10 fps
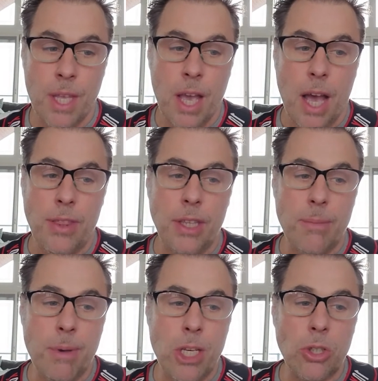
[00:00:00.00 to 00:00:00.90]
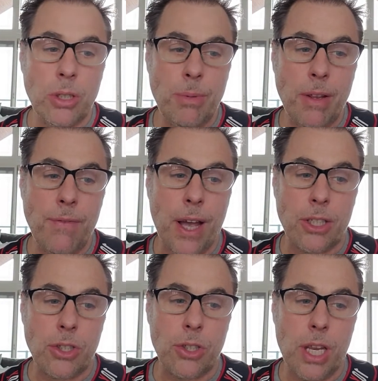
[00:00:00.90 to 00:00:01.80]
I think the major limiting
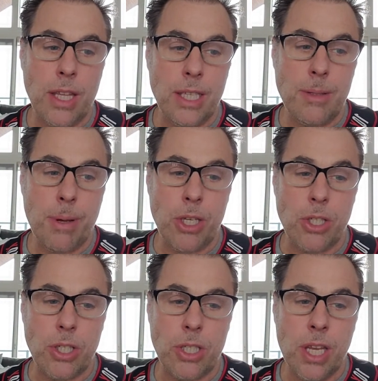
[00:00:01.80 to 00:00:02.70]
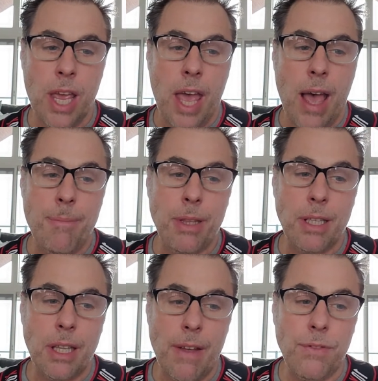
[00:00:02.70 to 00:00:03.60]
factor in these patients have been the
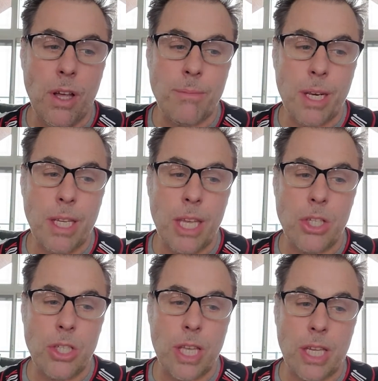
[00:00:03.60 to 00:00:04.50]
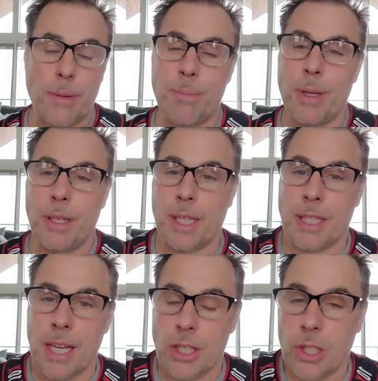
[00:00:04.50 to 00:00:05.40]
lifelong medications that could
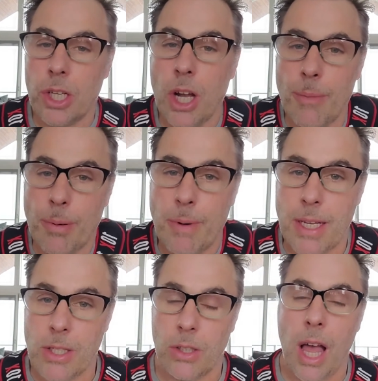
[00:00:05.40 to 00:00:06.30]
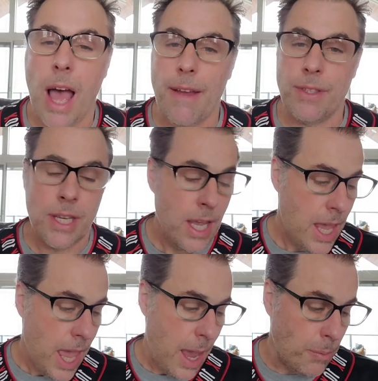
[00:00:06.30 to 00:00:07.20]
potentially compromise their lives.
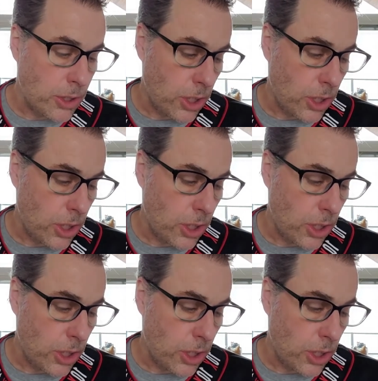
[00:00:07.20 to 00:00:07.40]
And what Dr.